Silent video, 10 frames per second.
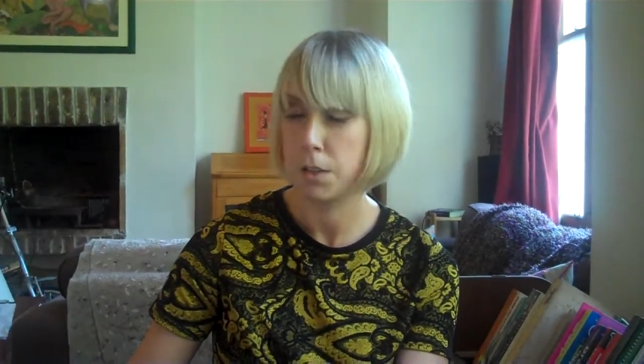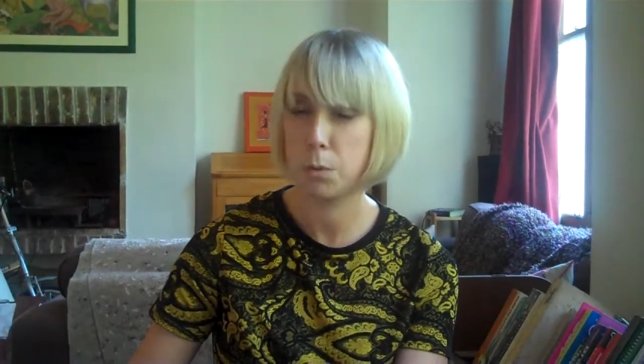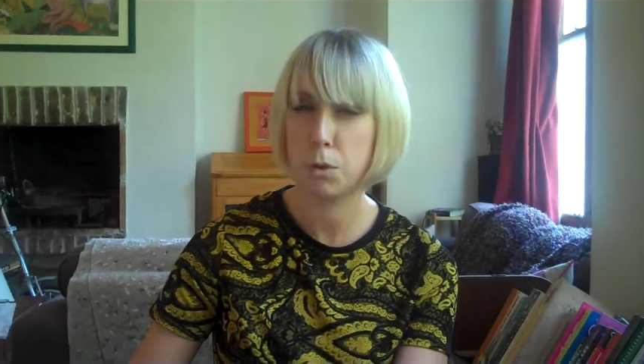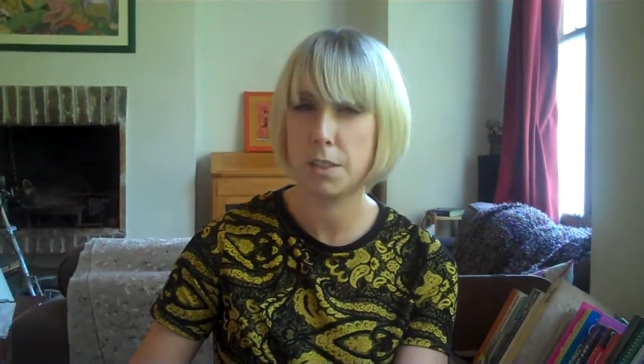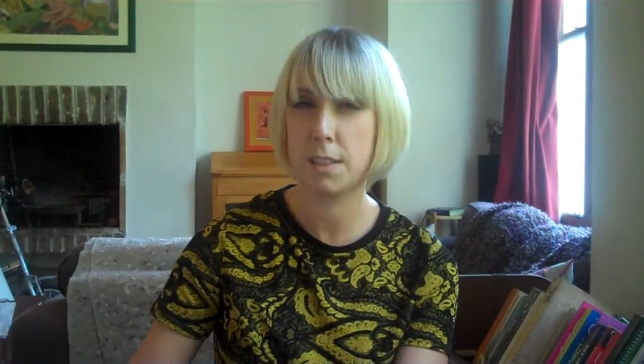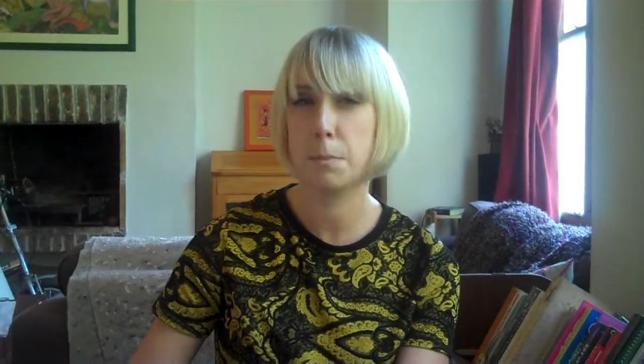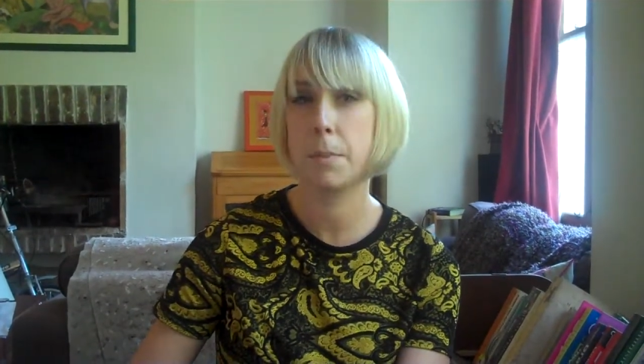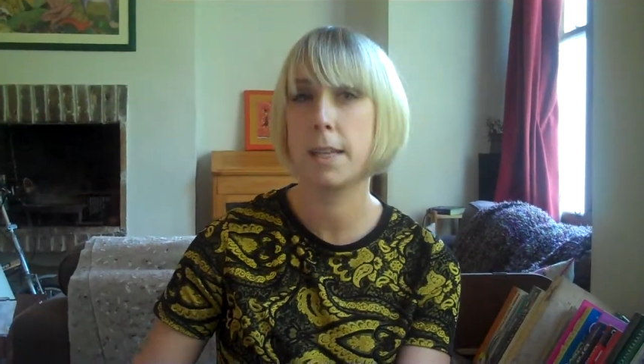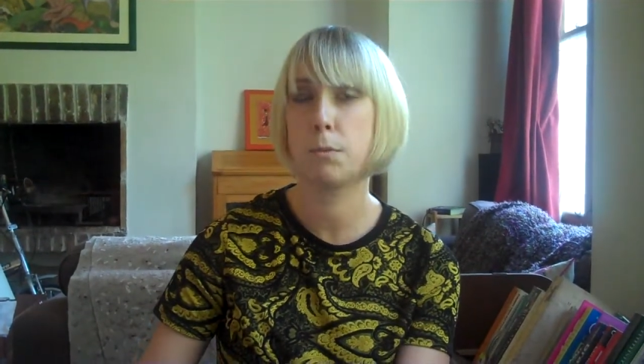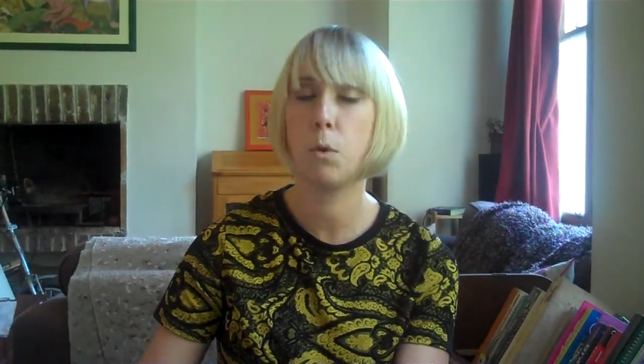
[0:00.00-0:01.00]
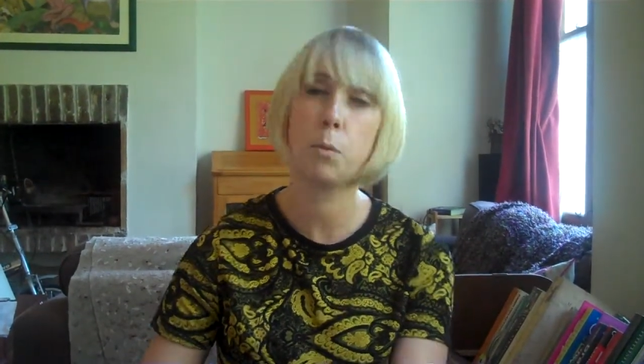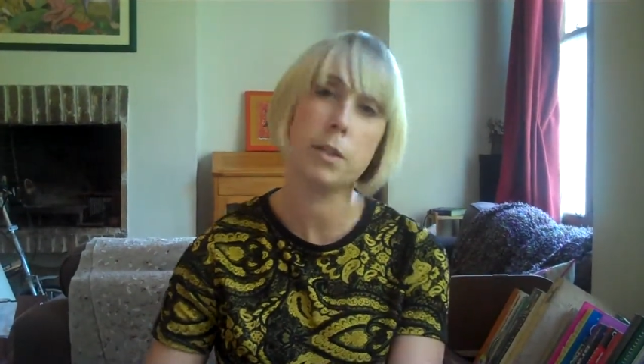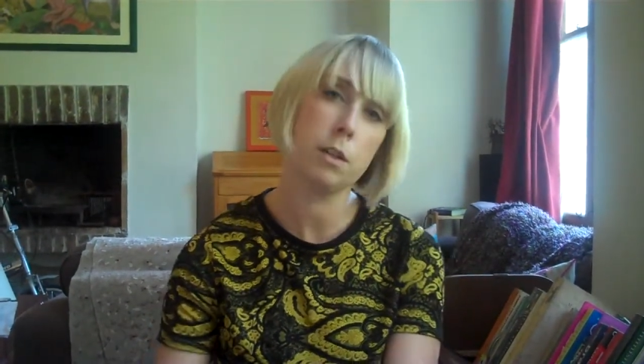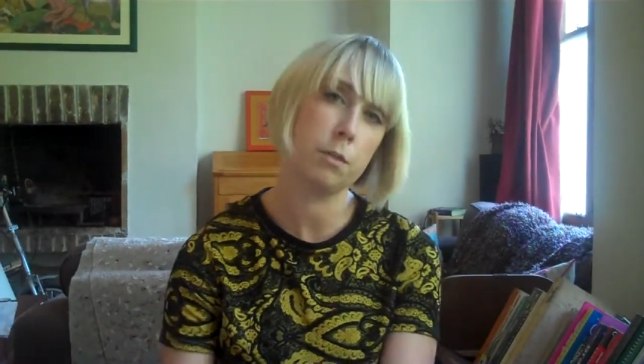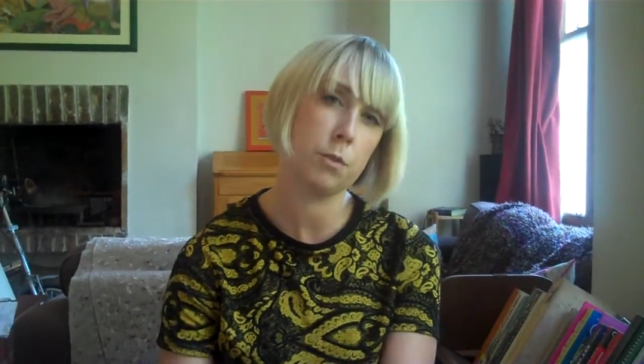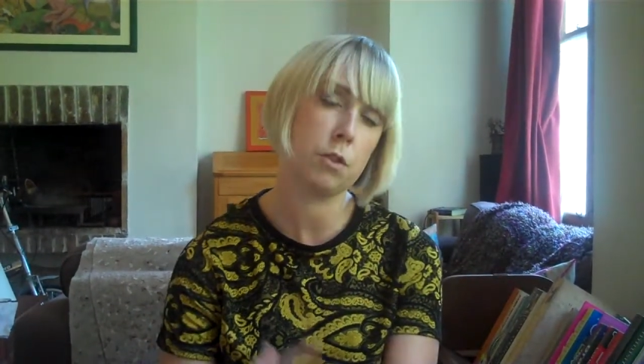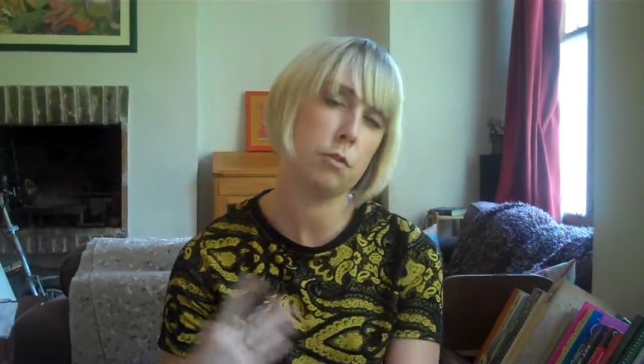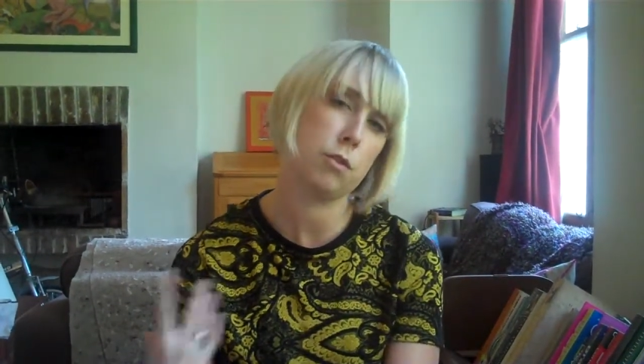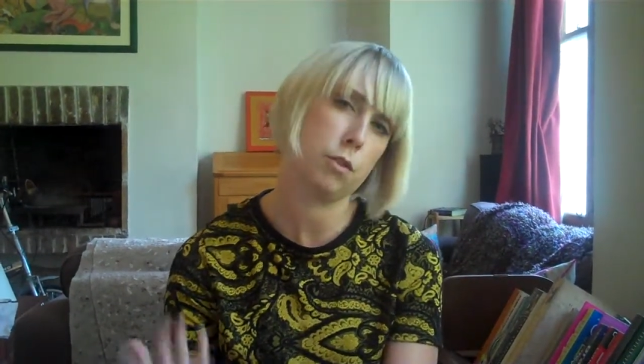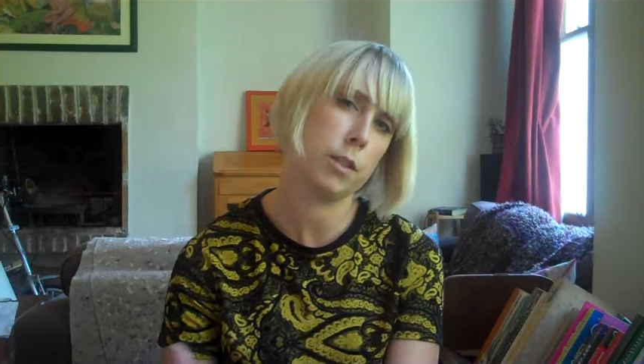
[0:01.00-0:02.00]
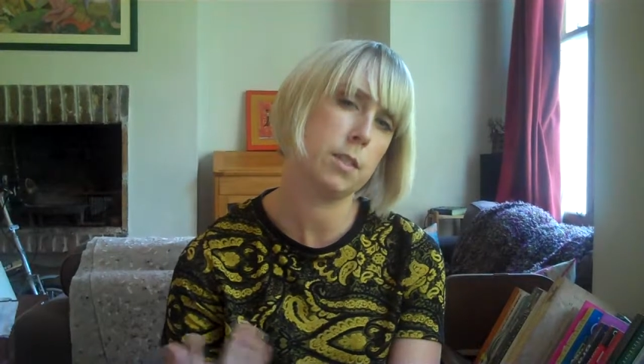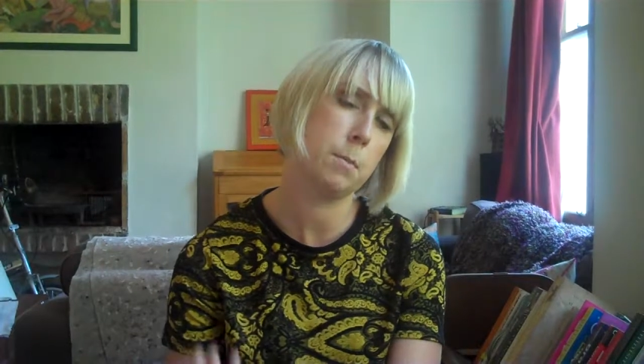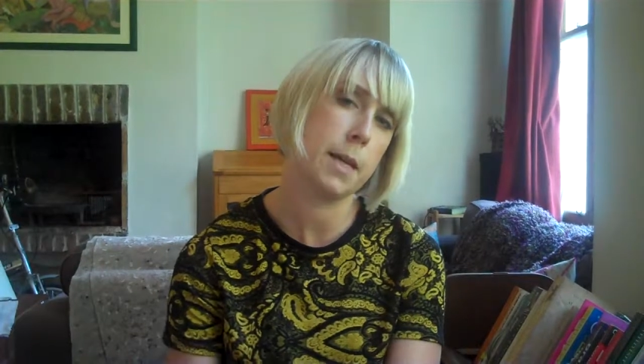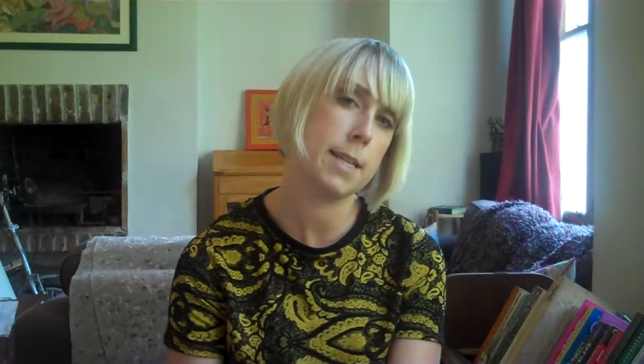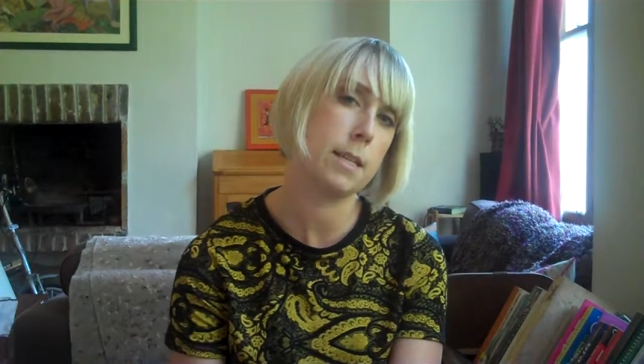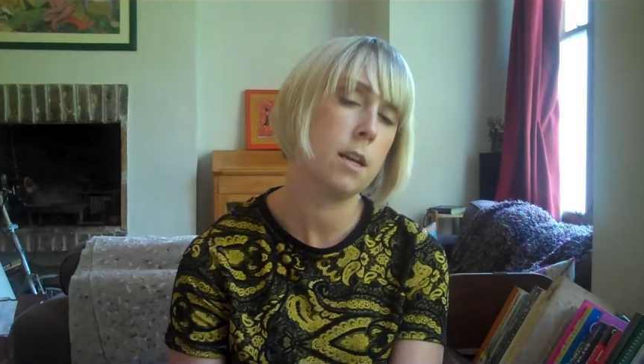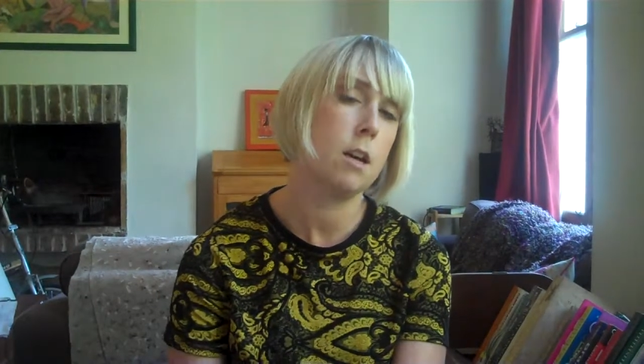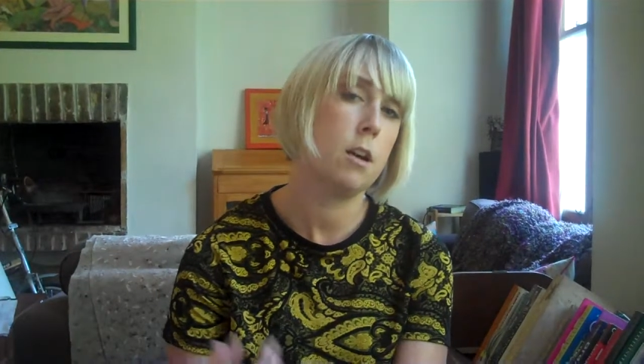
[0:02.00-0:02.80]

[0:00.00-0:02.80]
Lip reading: So what does this mean? What are we kind of trying to make